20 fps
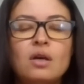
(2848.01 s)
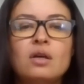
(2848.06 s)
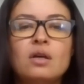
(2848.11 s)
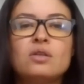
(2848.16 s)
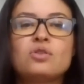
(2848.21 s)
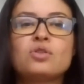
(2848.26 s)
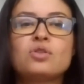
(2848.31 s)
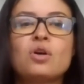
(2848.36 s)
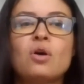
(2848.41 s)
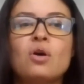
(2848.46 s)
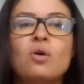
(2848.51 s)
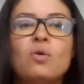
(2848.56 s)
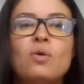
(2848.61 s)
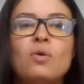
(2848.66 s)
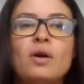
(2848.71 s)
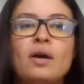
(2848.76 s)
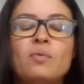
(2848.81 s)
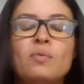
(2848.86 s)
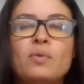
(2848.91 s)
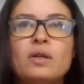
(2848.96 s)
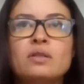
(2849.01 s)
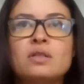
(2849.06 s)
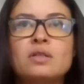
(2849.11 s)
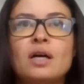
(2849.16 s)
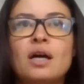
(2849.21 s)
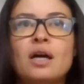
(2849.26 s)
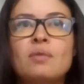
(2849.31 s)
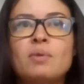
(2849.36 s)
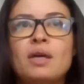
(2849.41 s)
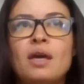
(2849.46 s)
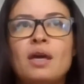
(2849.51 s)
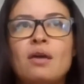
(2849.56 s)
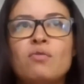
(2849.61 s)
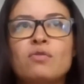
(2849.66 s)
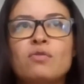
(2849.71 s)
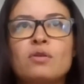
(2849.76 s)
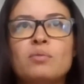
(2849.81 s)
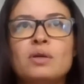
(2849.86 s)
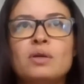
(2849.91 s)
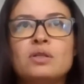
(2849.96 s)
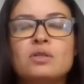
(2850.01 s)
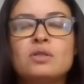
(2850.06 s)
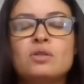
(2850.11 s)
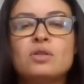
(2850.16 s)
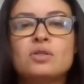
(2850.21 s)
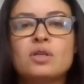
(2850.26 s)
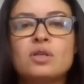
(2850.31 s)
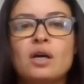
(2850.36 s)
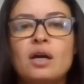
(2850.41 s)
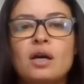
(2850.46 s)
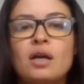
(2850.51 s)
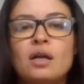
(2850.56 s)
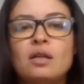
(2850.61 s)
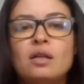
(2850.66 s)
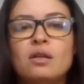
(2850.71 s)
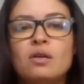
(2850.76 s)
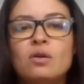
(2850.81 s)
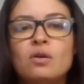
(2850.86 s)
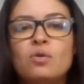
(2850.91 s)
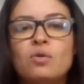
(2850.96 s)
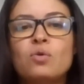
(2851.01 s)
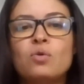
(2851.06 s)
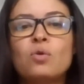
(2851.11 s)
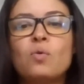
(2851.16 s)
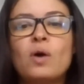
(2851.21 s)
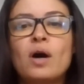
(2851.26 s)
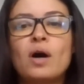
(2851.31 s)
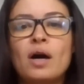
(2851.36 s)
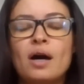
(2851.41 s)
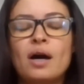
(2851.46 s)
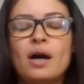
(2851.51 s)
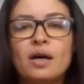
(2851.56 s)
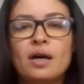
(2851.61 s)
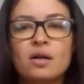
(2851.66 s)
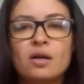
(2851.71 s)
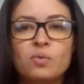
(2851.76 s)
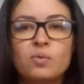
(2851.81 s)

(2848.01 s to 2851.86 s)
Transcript: So when time came for me to decide, who do I hire?